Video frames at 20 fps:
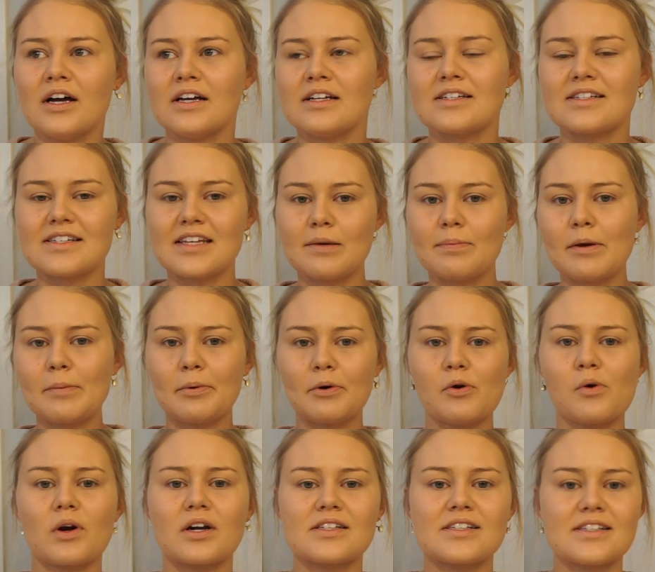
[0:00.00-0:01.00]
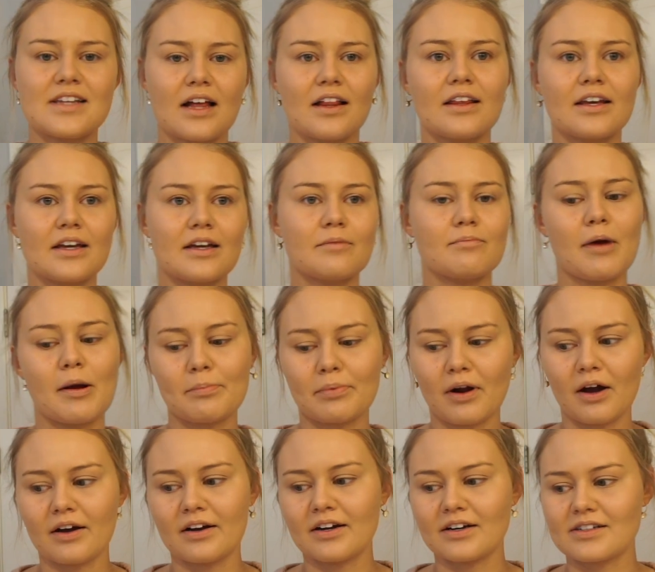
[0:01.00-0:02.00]
to see people who are selling my
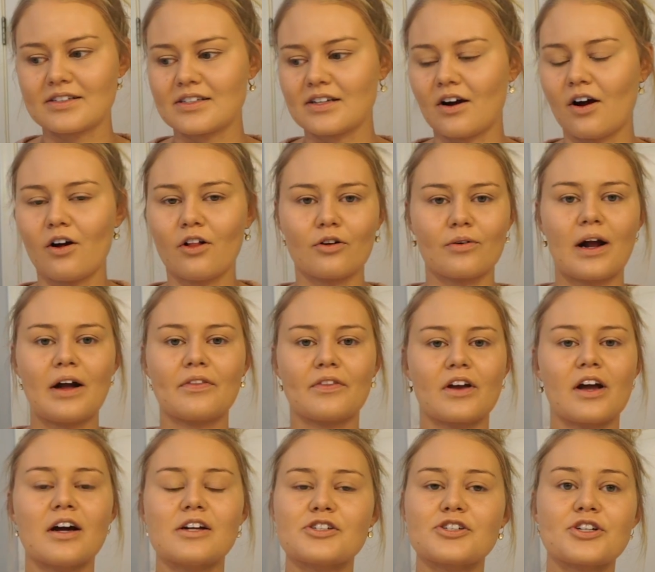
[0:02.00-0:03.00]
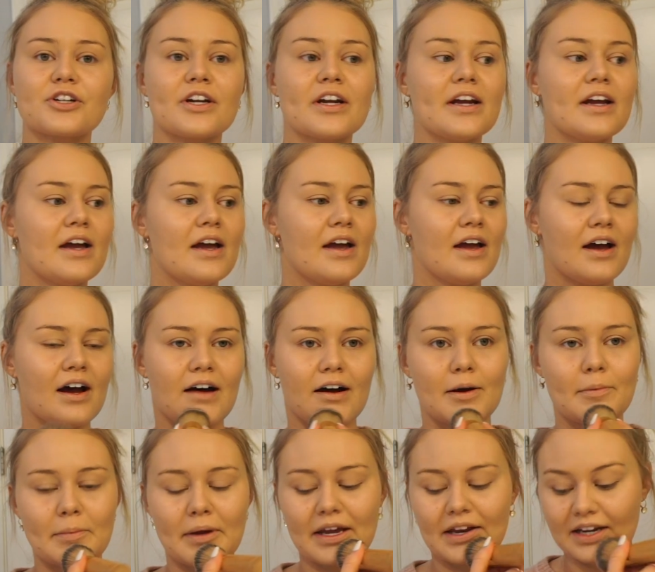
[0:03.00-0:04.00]
product all around the country
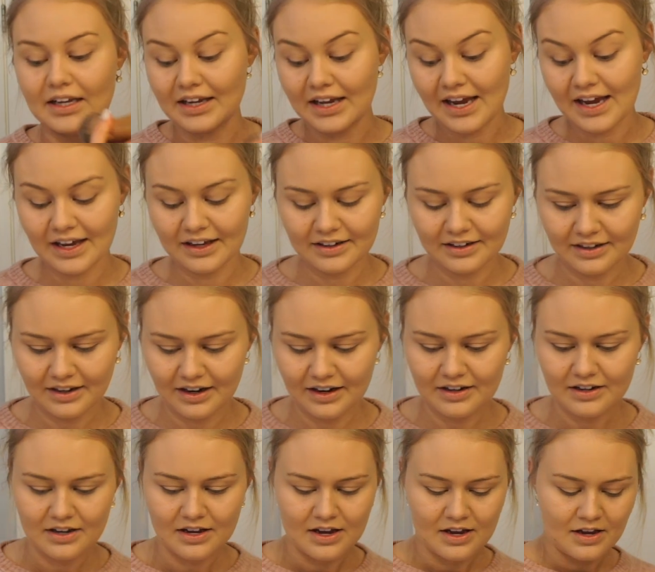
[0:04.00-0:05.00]
and in Canada.